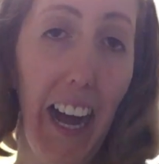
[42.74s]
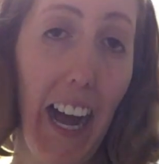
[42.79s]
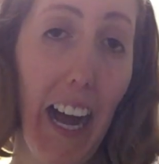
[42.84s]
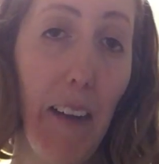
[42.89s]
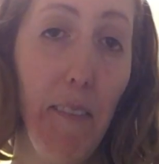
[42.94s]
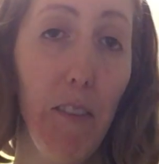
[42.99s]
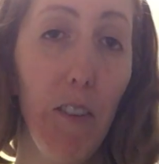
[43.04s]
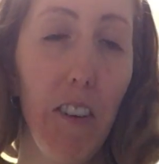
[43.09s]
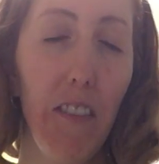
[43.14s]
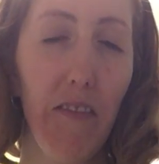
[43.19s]

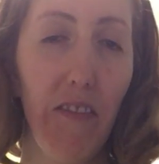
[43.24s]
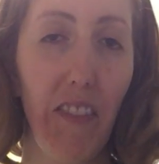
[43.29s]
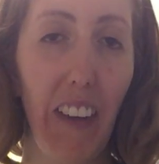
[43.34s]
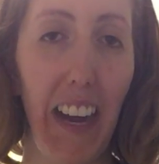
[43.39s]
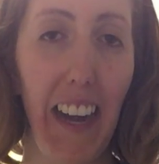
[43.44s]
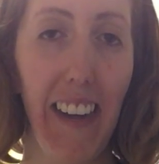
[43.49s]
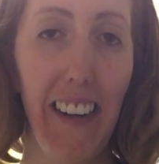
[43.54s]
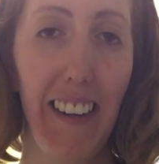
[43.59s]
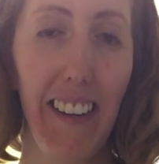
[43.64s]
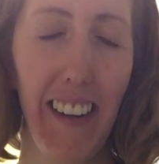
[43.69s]
I'm doing
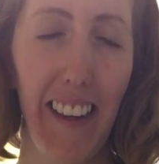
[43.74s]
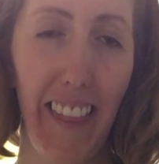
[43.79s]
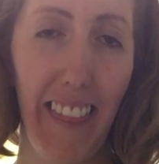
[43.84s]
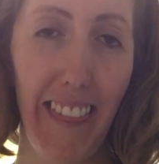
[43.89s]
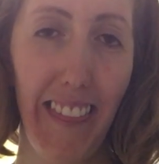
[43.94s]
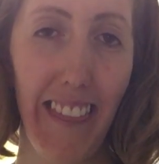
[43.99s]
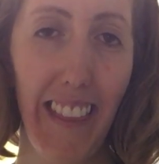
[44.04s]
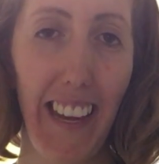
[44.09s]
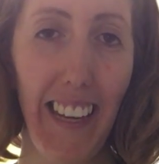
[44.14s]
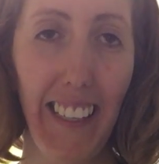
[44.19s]
fine,
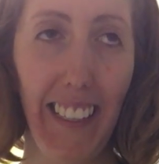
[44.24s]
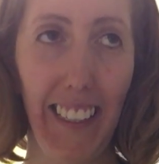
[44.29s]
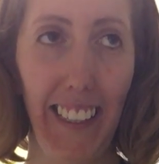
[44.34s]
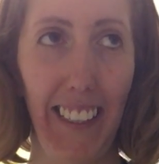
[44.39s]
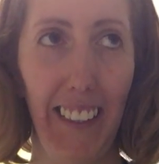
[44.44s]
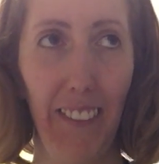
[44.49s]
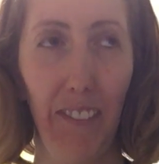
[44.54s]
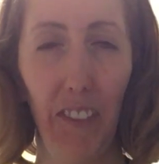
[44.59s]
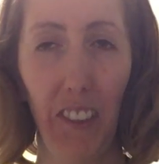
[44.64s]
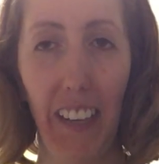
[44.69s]
thank
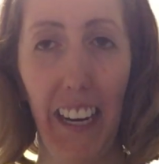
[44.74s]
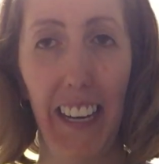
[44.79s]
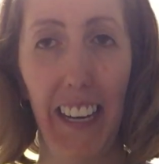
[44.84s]
you for